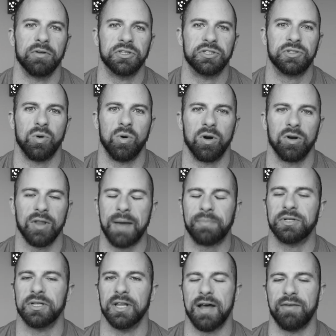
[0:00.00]
restore
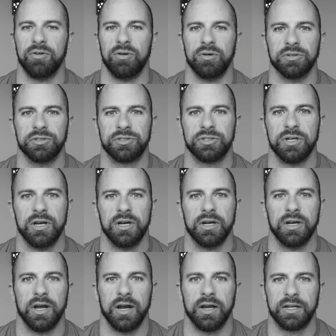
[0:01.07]
leptin levels,
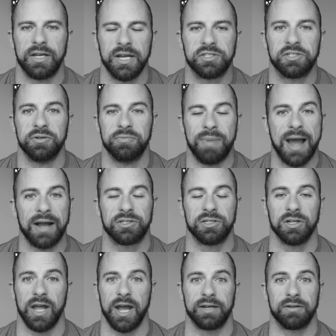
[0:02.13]
uh, get to back
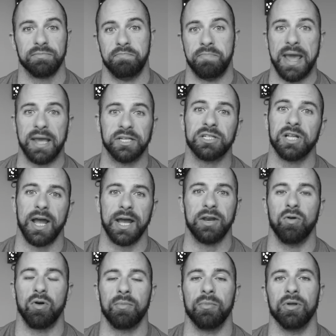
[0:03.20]
to like baseline
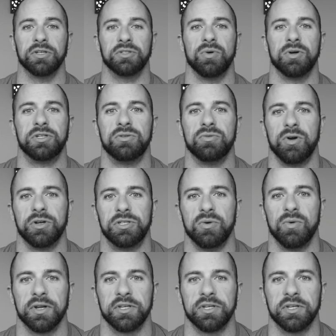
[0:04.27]
normal is what you, what you